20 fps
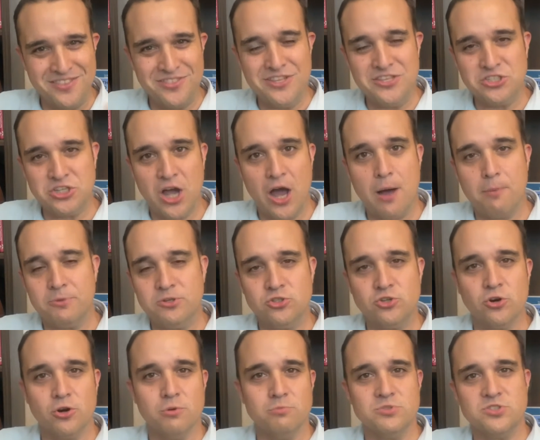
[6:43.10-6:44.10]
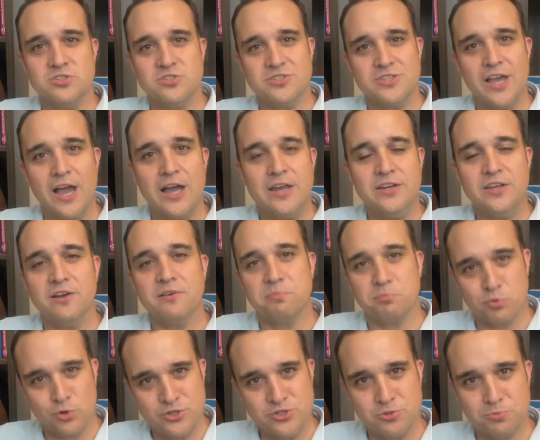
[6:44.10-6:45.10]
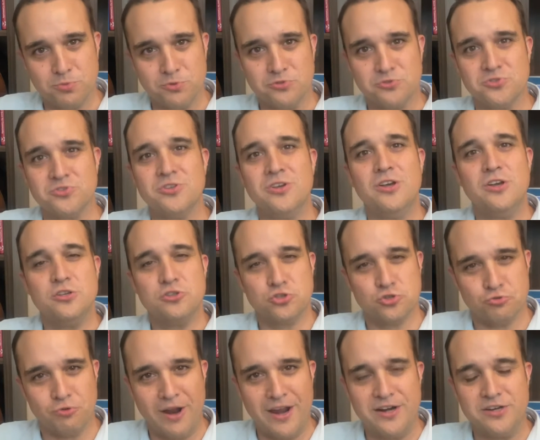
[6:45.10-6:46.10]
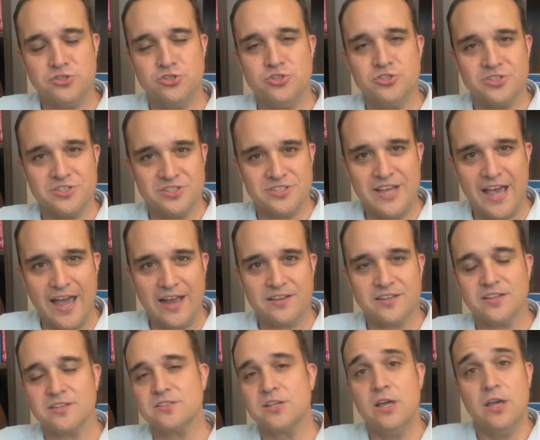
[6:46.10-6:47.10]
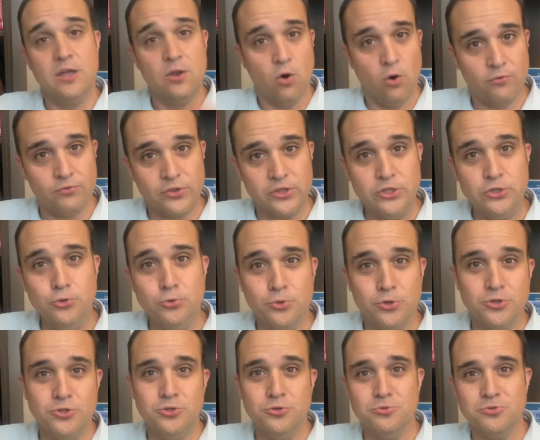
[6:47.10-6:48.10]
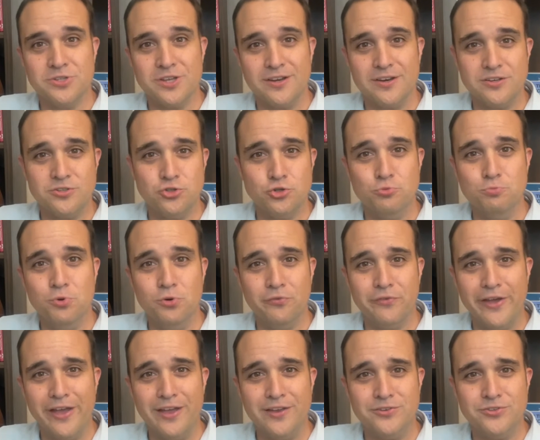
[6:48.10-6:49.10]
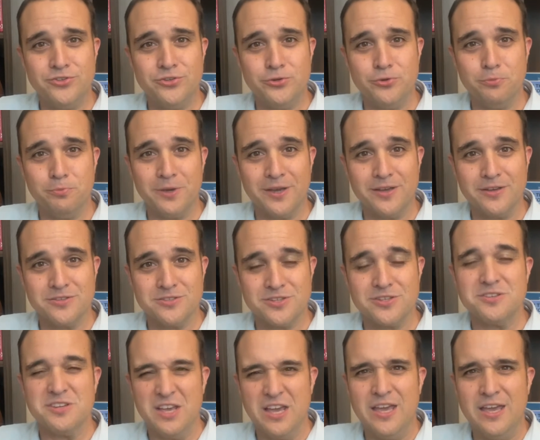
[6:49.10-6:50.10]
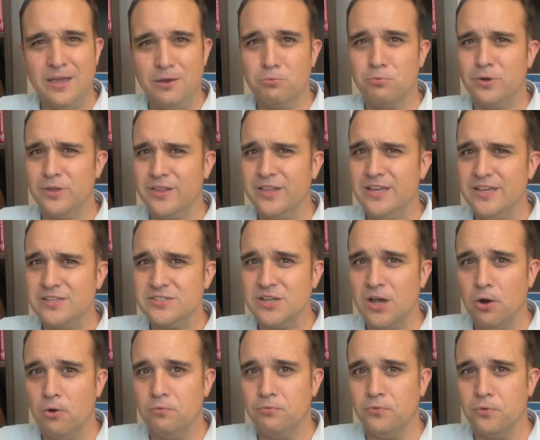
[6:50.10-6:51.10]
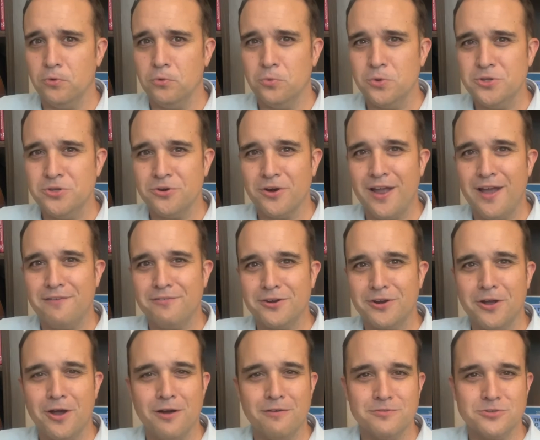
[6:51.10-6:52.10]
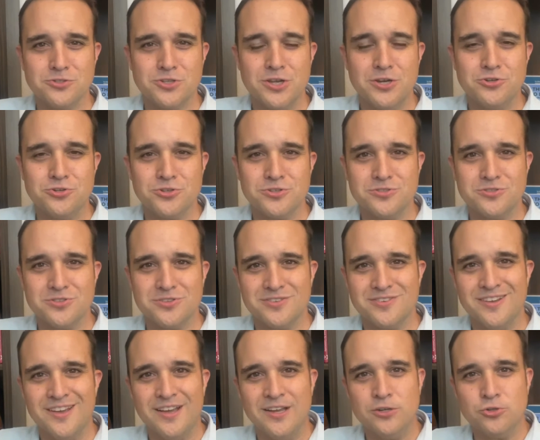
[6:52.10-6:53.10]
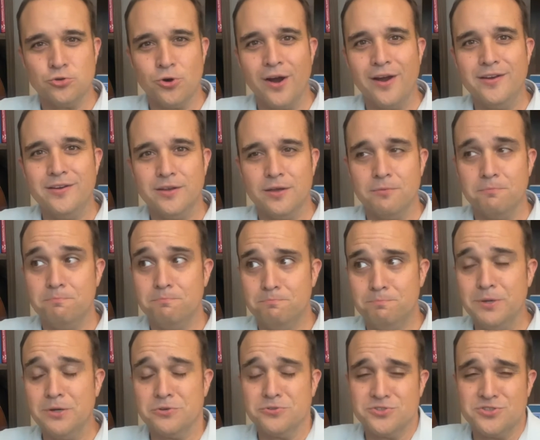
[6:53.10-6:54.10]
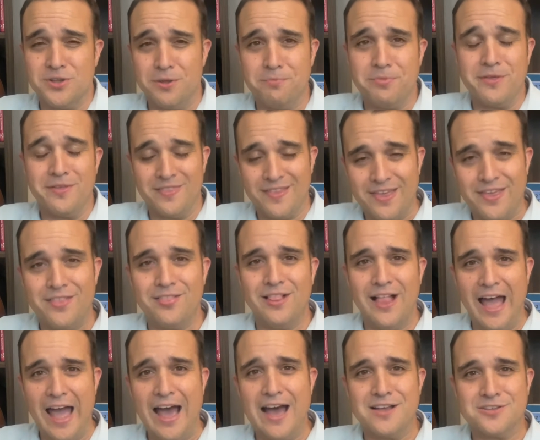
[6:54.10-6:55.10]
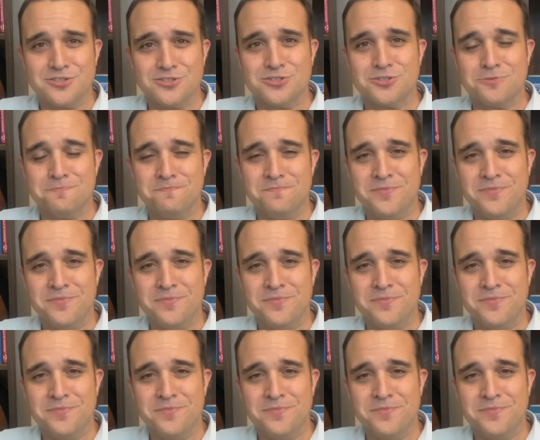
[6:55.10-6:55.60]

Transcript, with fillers: these common terms is the idea of principles, strategies and tactics. Hopefully, you could use that as you move ahead too, because it, it really is helpful when you're having conversations and trying to build something that lasts.